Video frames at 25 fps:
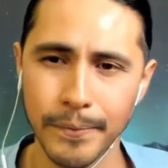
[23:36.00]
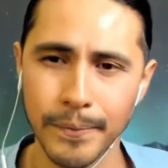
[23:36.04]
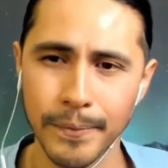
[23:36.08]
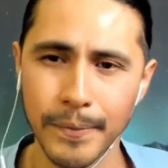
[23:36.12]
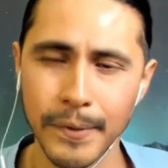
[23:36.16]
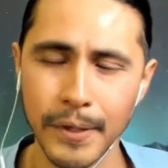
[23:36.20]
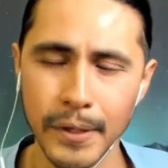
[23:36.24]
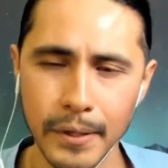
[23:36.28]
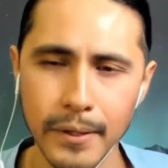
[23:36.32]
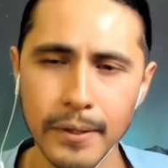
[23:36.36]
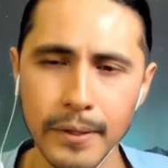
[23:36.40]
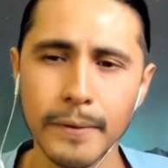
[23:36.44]

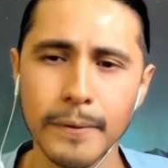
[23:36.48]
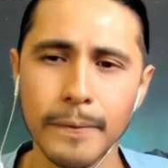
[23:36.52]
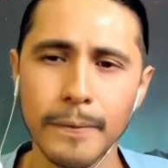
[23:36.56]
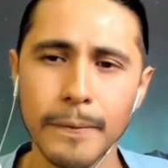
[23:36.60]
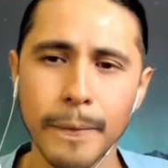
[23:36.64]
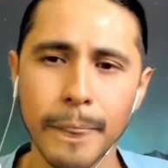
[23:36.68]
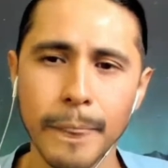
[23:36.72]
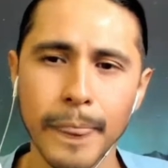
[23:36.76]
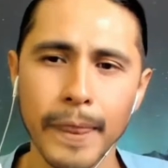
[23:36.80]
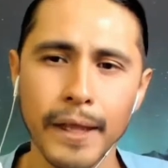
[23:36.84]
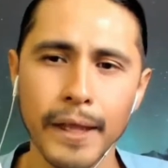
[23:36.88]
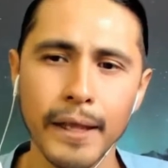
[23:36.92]

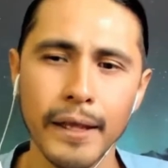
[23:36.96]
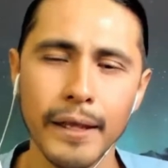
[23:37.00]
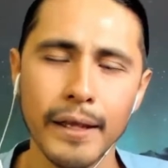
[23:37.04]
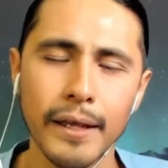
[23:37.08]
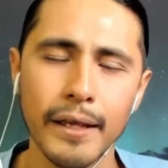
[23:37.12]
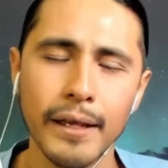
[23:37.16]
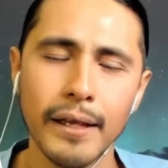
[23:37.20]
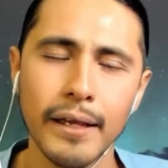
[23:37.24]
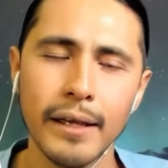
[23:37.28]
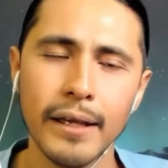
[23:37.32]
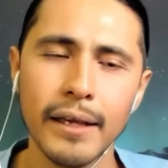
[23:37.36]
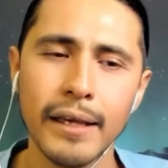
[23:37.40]

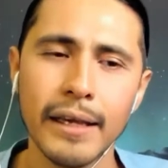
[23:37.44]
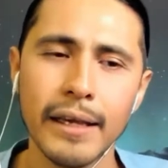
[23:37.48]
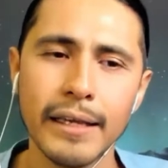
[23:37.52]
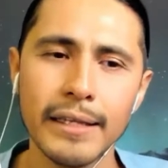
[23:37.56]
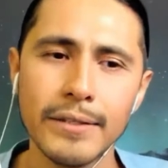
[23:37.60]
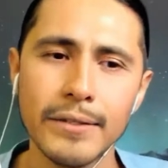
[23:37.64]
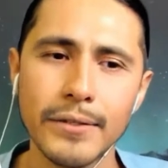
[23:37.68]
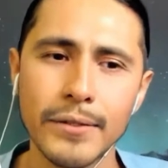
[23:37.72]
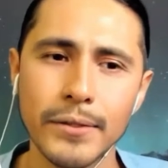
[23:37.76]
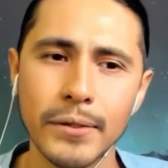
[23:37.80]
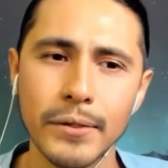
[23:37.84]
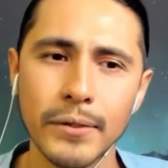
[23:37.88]

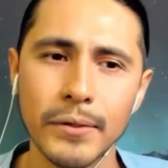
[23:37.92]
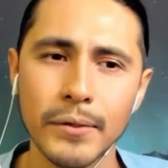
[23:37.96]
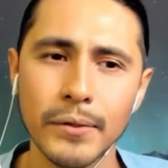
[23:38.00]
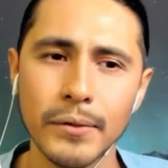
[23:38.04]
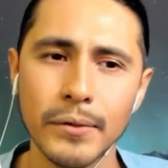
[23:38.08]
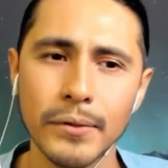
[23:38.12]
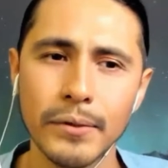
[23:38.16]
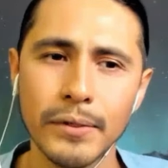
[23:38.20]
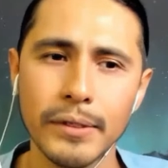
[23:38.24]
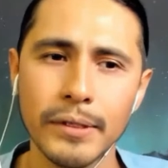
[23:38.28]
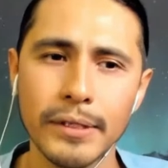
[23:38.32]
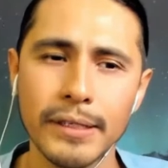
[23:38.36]
And
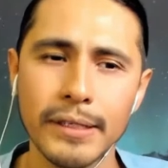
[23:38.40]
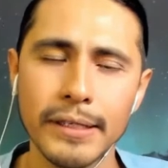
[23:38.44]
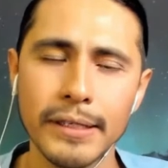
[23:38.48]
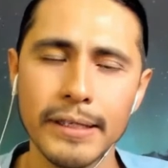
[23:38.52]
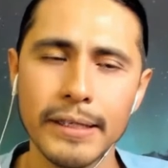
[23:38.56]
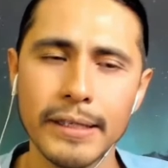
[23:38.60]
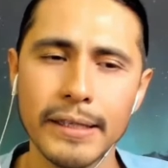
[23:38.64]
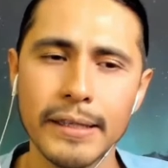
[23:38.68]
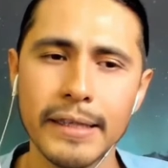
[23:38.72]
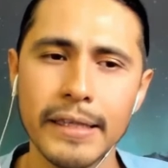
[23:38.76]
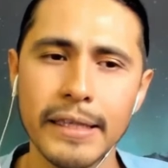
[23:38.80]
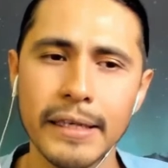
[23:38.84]
so
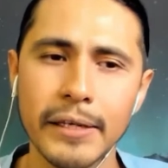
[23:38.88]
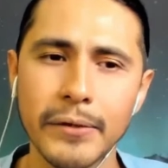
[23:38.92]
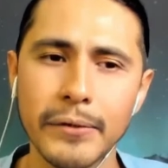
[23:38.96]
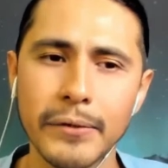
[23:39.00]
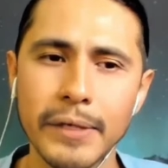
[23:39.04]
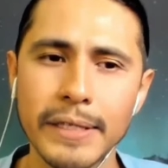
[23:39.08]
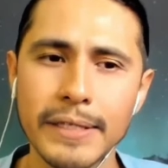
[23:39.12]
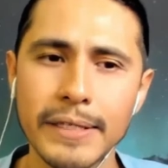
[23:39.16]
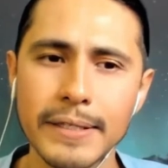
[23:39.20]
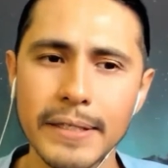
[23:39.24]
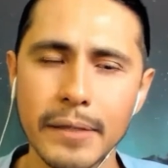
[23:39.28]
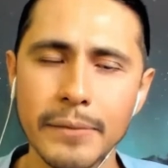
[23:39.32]
there
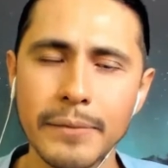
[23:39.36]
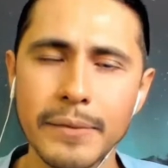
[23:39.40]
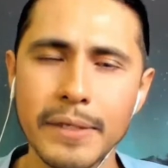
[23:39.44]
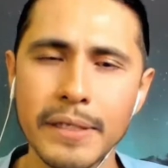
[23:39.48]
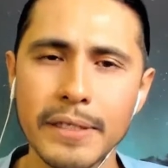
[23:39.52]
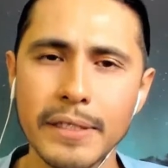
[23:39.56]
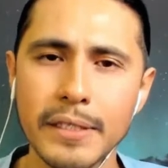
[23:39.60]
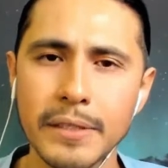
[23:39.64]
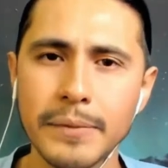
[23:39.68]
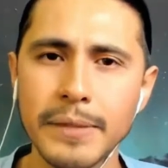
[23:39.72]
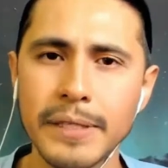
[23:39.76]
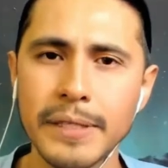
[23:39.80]
is
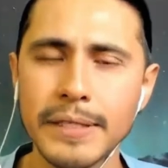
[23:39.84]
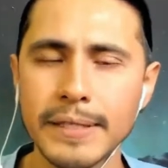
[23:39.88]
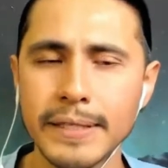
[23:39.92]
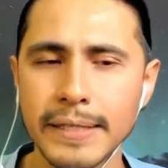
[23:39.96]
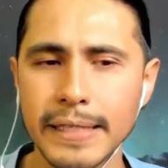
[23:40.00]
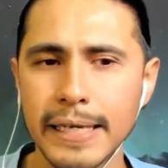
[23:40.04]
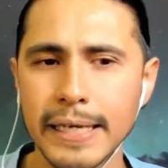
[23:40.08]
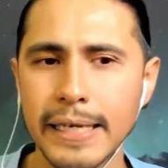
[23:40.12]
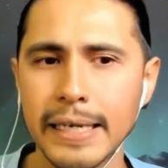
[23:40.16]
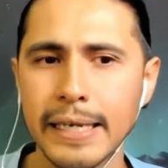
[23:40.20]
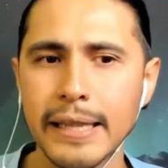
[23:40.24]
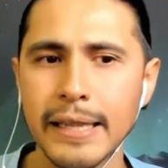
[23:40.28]
something to be
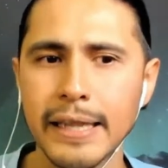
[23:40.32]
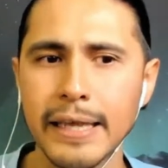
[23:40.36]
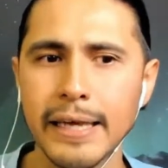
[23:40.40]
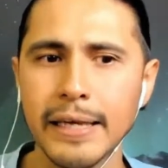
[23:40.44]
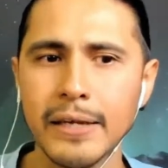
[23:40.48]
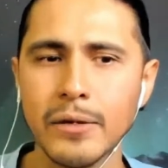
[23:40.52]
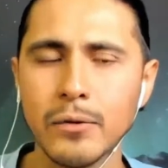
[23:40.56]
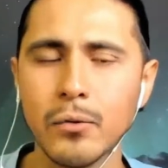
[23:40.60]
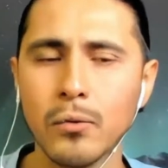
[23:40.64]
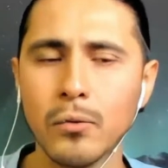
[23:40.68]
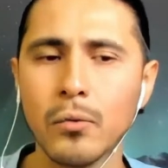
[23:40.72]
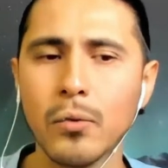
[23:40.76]
said
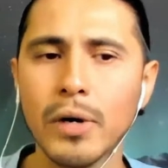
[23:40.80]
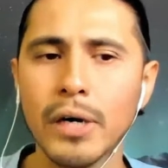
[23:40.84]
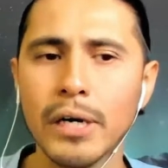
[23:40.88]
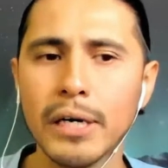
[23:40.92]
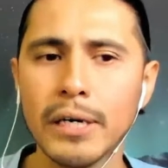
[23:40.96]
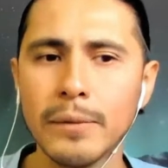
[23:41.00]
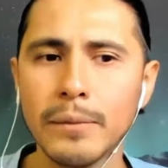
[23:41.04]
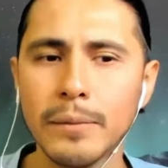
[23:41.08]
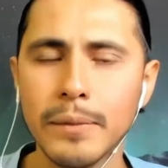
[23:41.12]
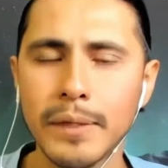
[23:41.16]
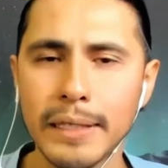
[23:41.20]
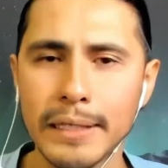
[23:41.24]
that
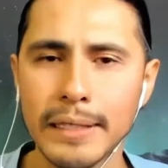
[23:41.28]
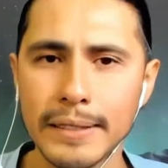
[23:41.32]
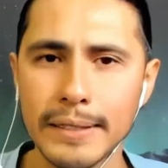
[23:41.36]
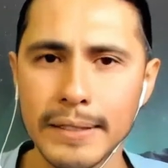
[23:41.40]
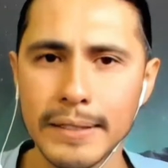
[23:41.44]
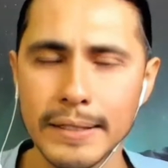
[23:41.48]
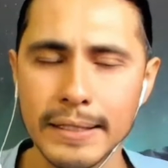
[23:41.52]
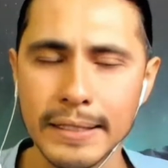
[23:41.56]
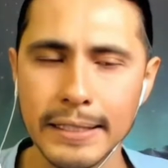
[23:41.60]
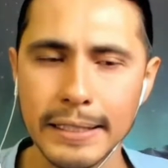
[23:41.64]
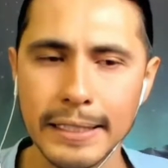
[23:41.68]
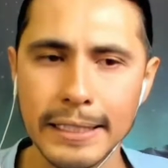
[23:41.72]
one
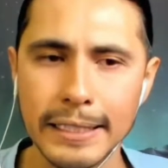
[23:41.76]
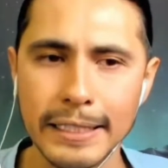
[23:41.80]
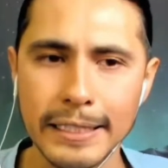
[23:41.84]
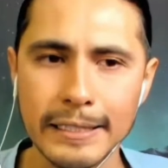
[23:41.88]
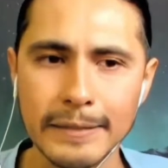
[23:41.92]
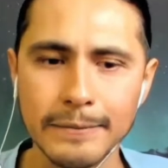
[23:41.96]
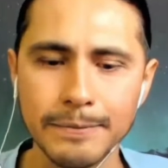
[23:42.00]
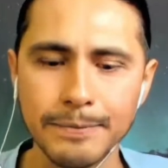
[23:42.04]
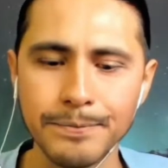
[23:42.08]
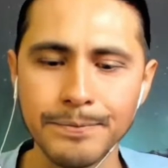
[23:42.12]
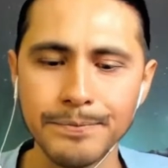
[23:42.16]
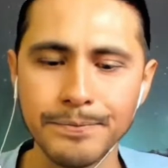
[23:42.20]
must
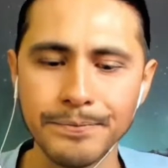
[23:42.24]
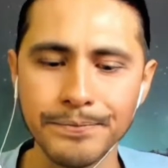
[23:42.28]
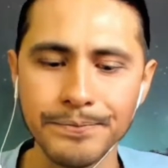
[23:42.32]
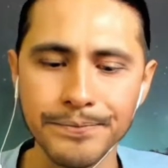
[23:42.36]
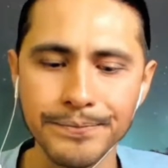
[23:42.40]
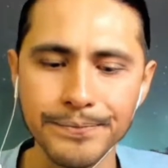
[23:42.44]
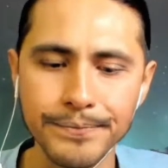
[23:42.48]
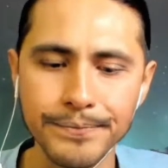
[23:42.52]
also